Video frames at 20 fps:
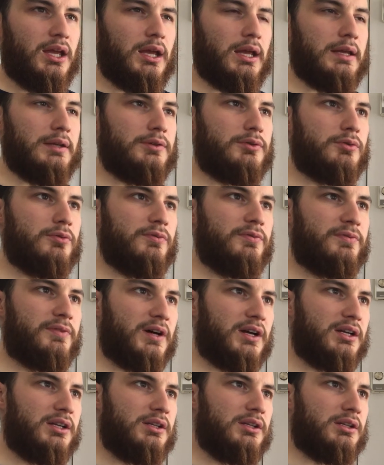And to
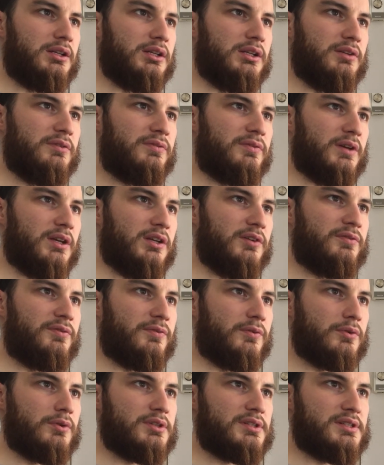find if a
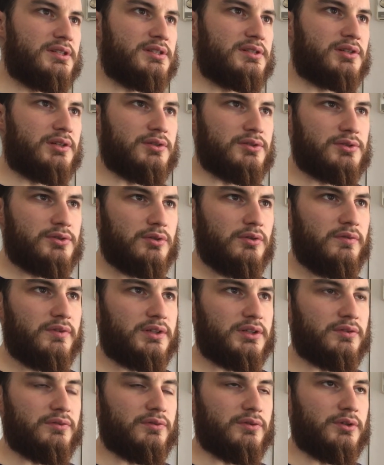force is
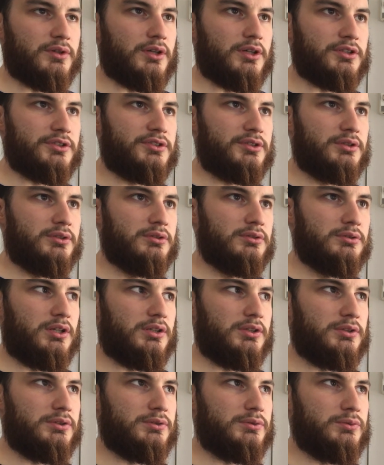conservative or not,
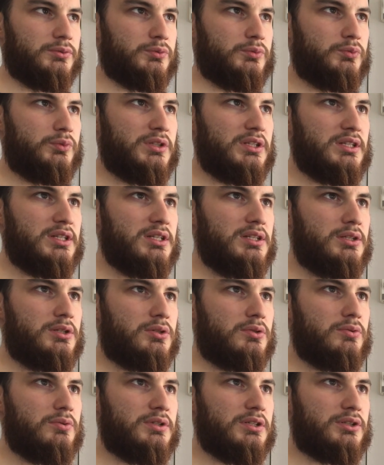we need
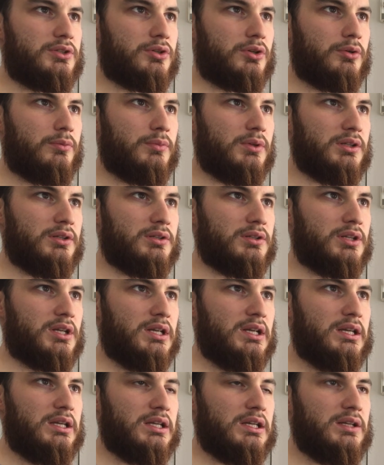to determine
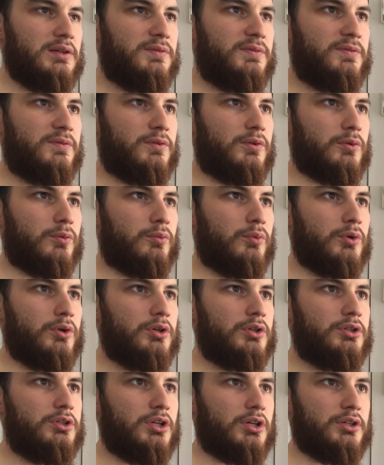if the
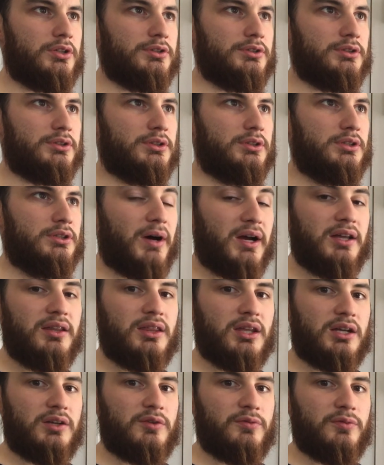work done by
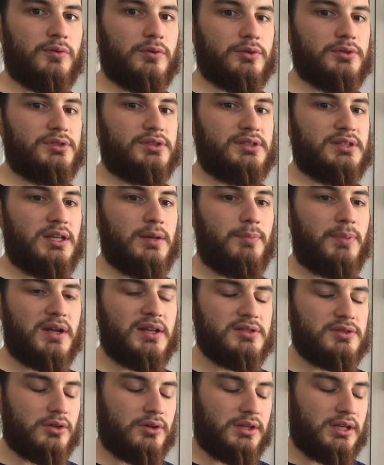that force
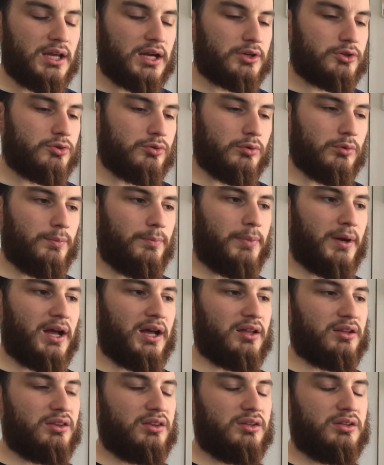depends on the actual
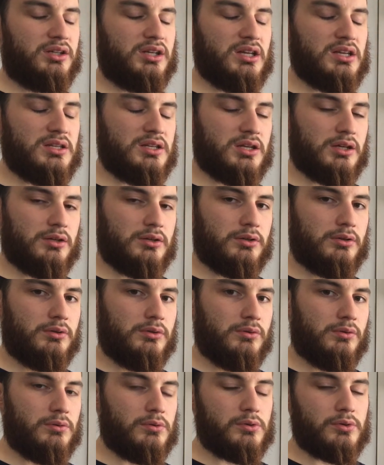path taken
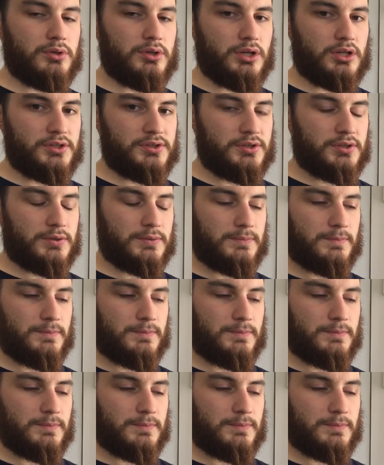or not.